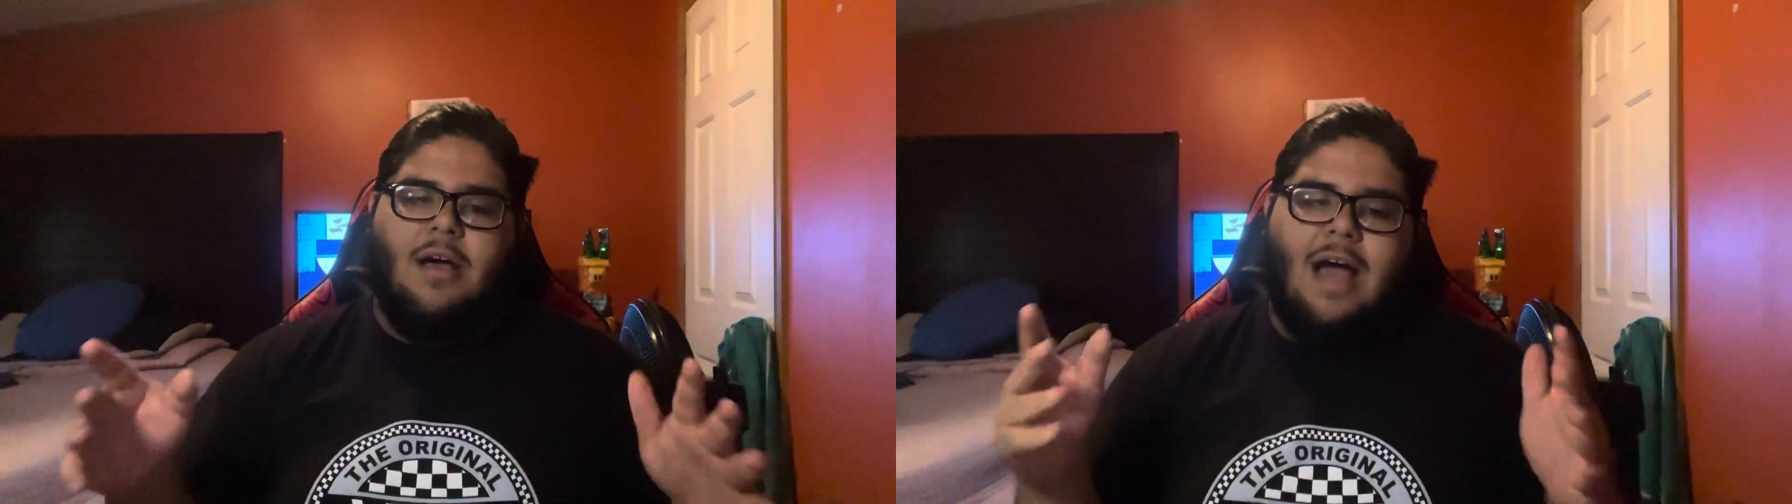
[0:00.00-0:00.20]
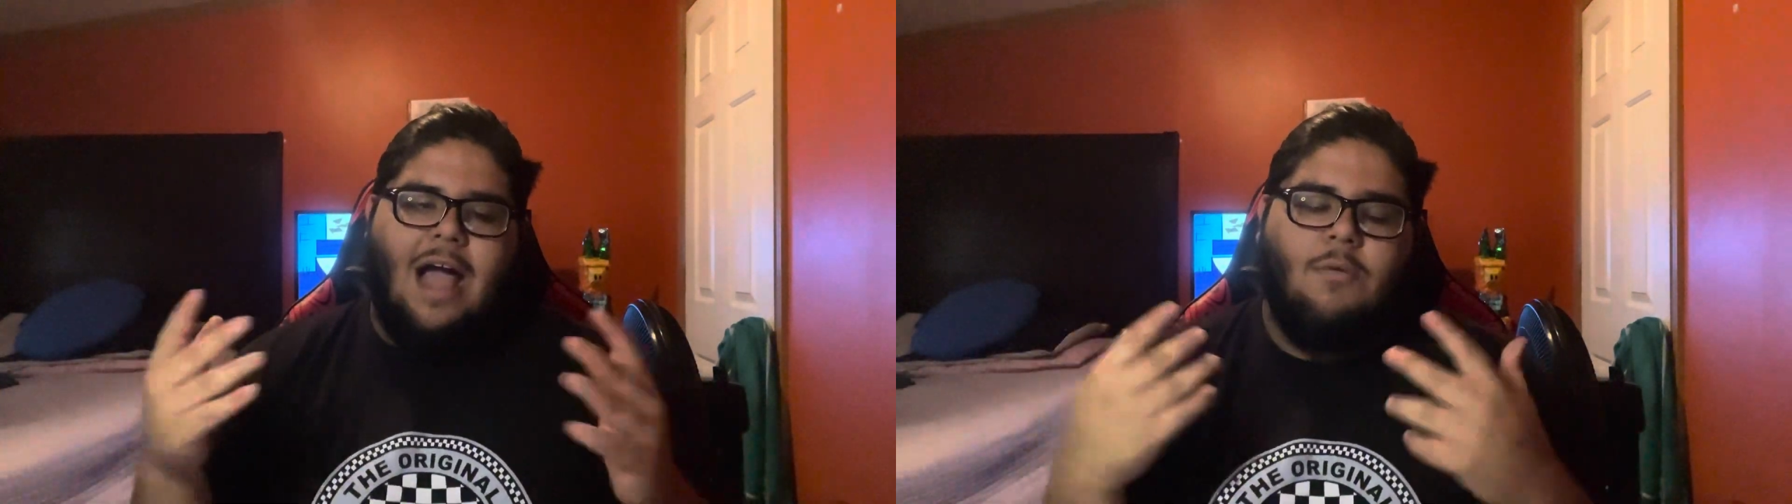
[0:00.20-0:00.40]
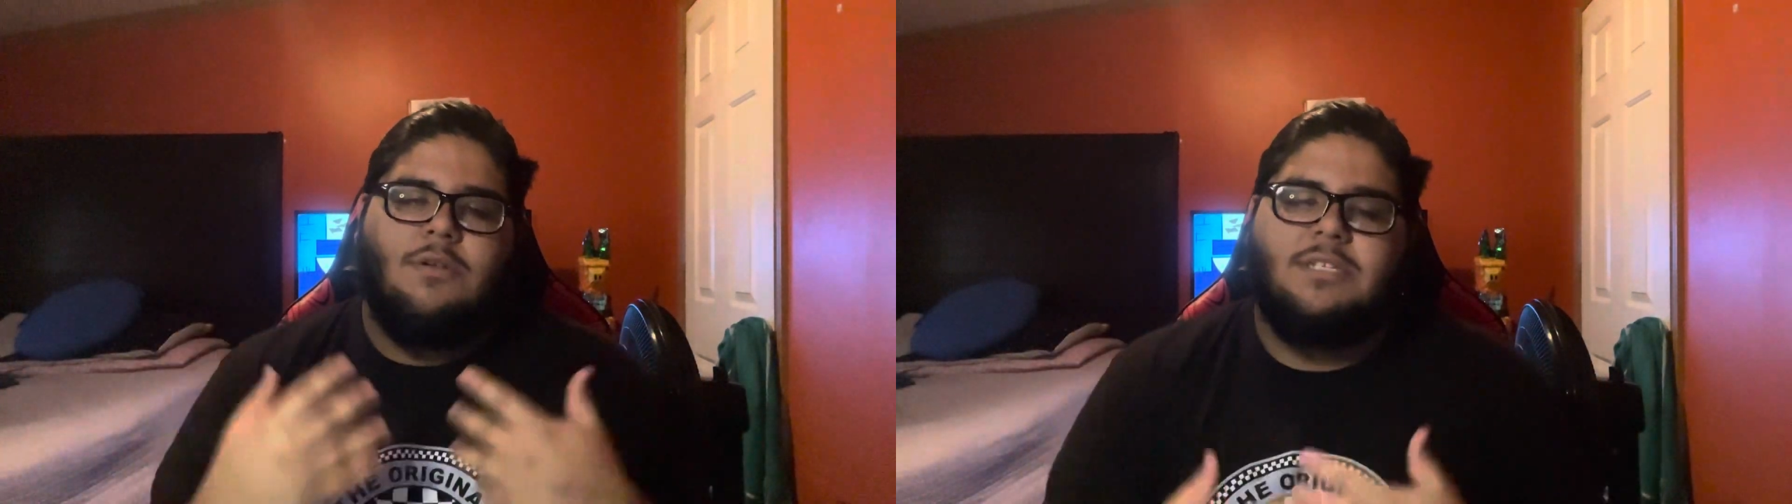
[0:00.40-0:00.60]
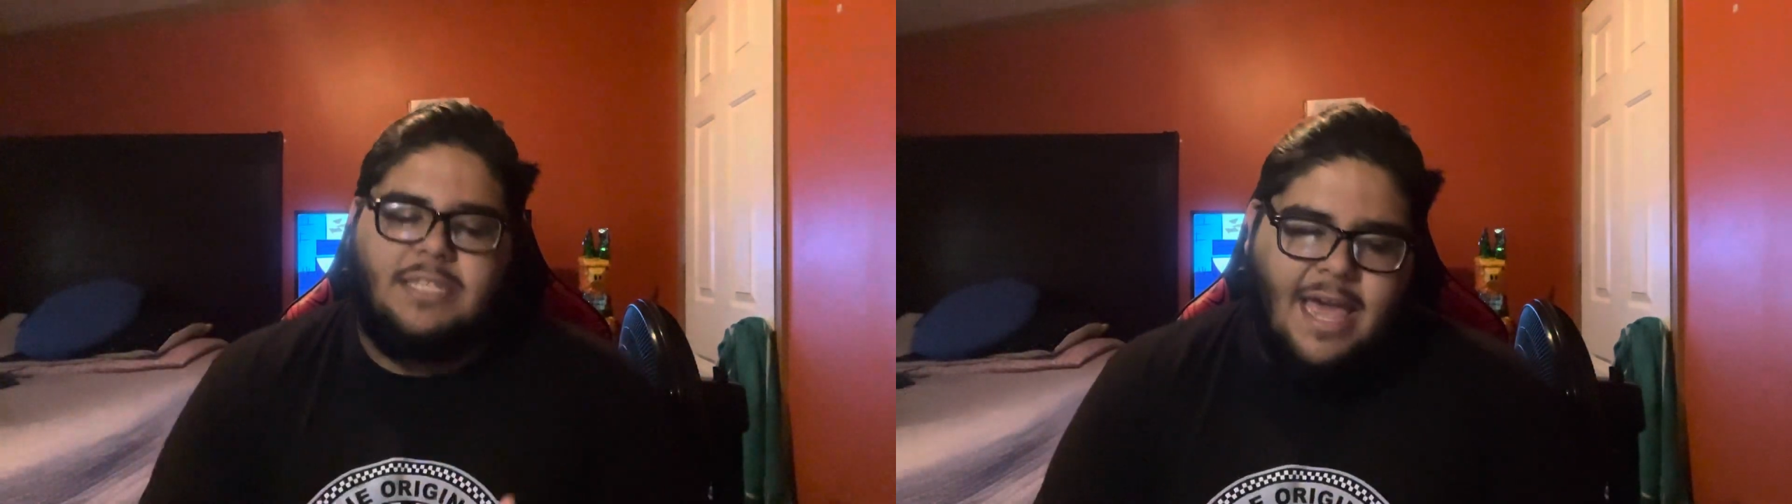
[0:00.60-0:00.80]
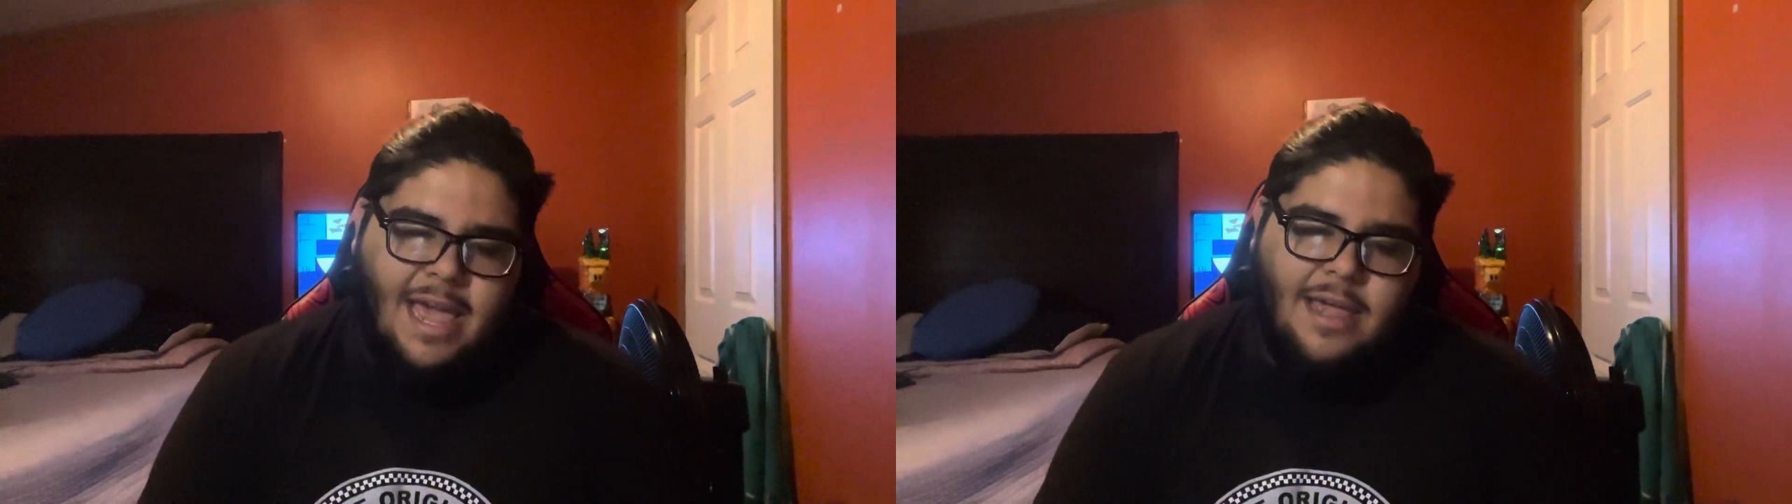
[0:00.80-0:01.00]
I will
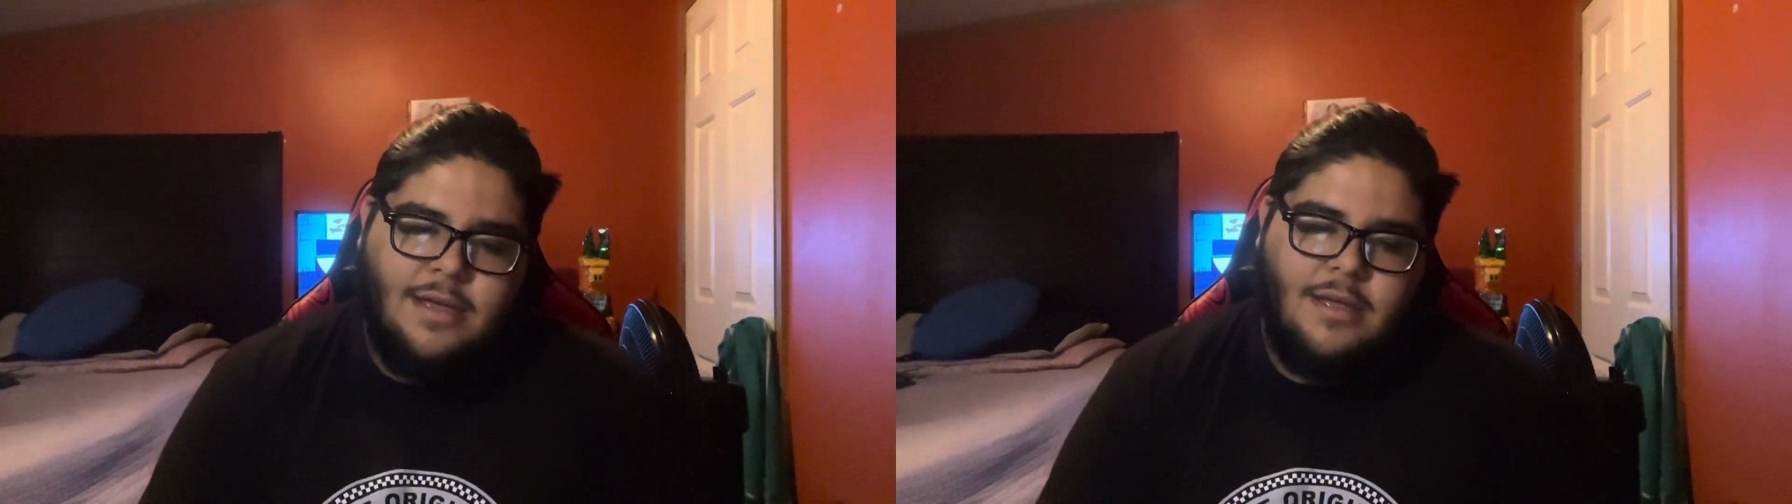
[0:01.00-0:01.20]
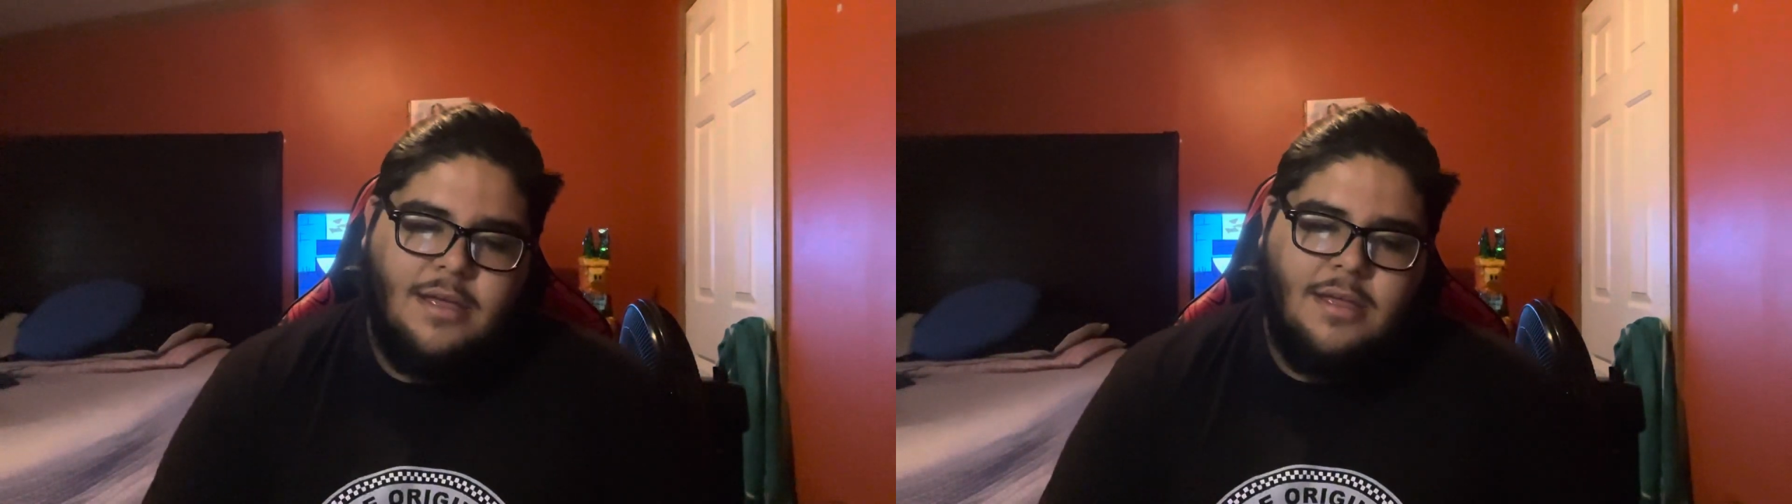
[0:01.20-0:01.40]
say